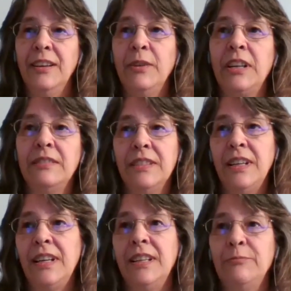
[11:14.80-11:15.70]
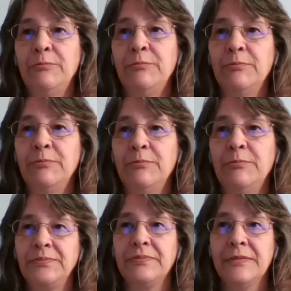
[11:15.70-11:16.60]
Well,
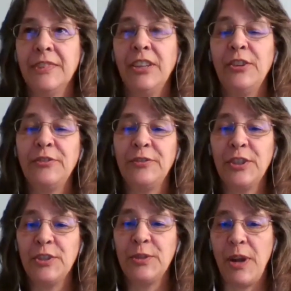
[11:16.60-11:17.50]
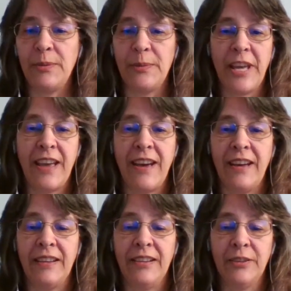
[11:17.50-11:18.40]
the first problem I
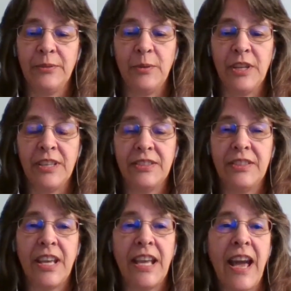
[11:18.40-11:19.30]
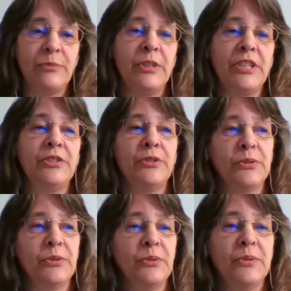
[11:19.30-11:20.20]
had was they asked
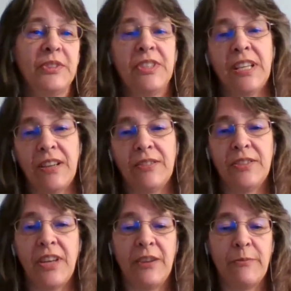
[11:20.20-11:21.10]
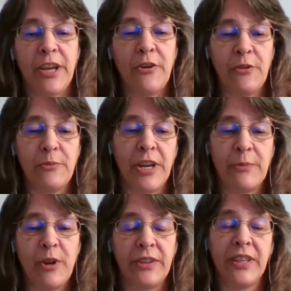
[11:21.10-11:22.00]
me to stand outside of my
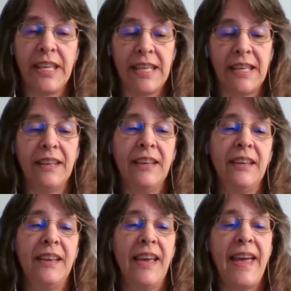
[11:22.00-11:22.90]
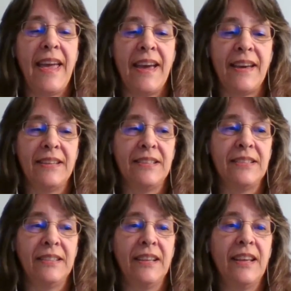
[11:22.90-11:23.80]
home when I brought the key,
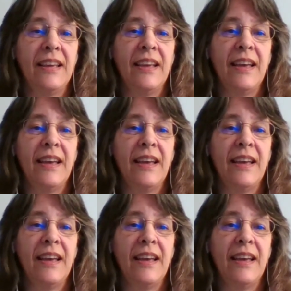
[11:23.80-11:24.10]
and